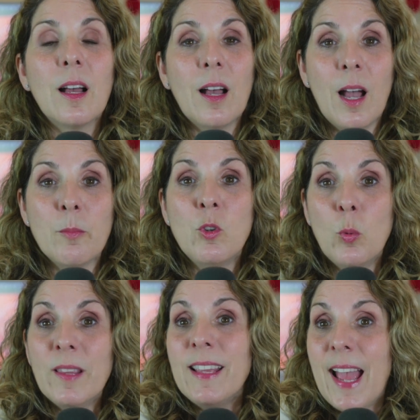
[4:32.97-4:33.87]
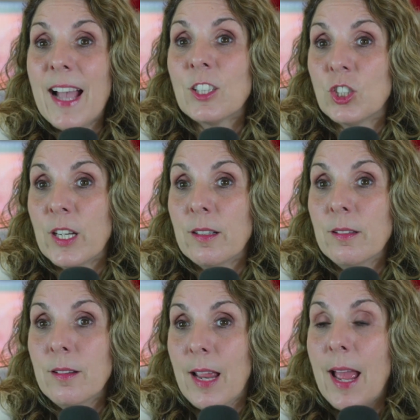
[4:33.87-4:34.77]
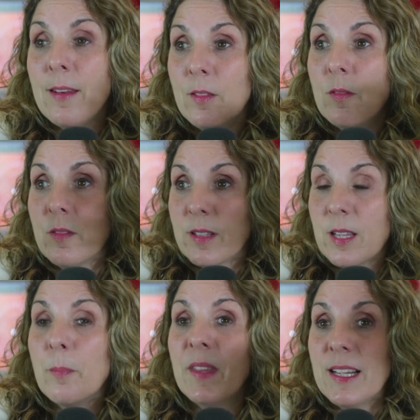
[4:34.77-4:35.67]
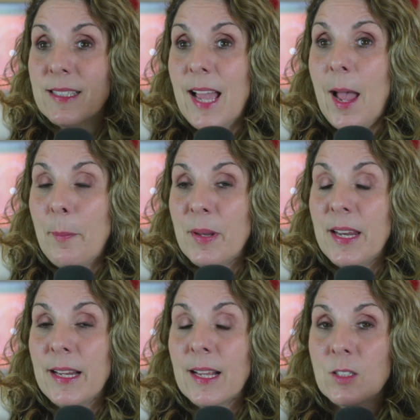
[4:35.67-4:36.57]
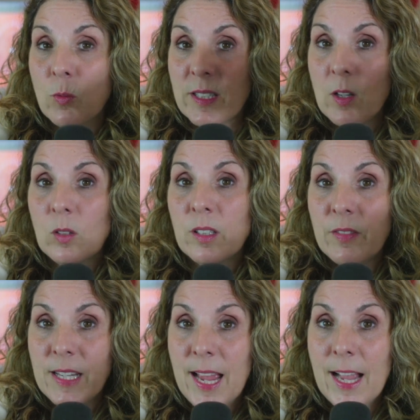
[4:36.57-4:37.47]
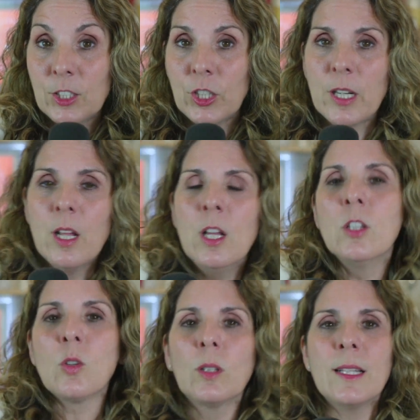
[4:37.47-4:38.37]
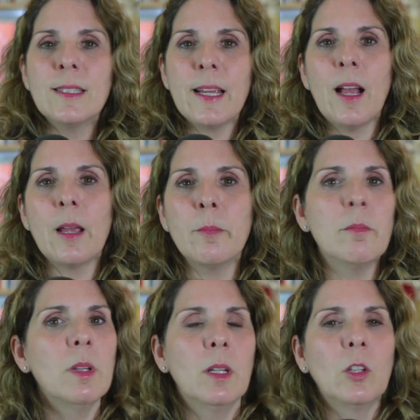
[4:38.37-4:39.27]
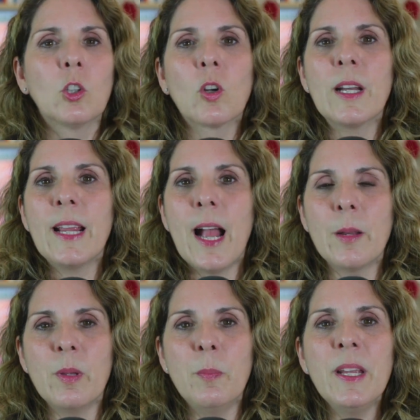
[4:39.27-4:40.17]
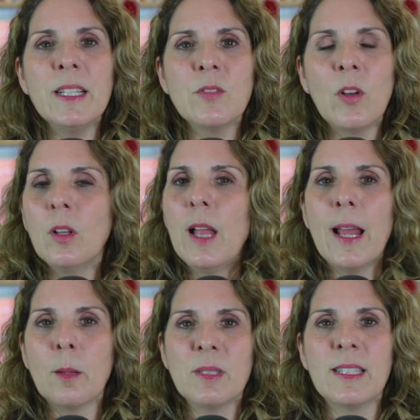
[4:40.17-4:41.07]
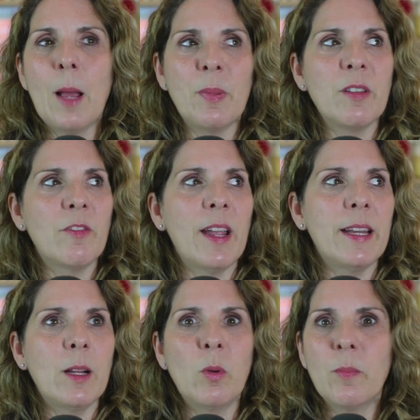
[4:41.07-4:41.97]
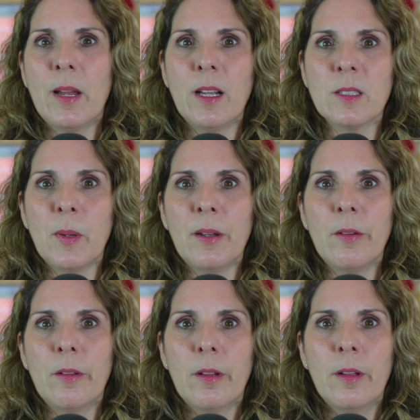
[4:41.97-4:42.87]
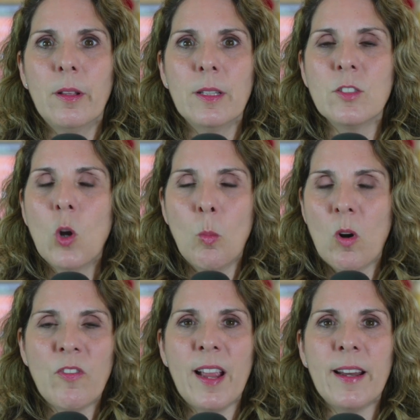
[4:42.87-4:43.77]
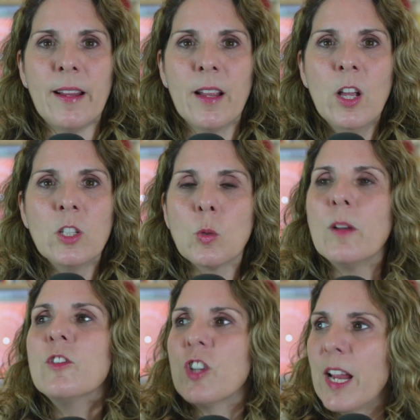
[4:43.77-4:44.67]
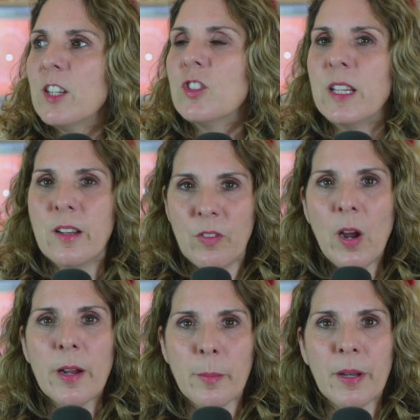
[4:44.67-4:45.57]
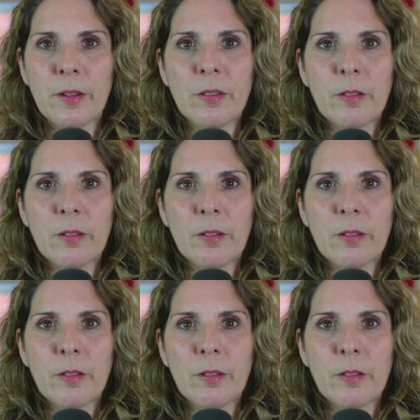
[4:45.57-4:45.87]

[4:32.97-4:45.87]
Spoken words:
I'm doing the action and something is happening as a result of the action. So let's say I'm learning how to be peaceful and I'm stopping fighting with my husband. There's no more fighting. So I've changed the environment.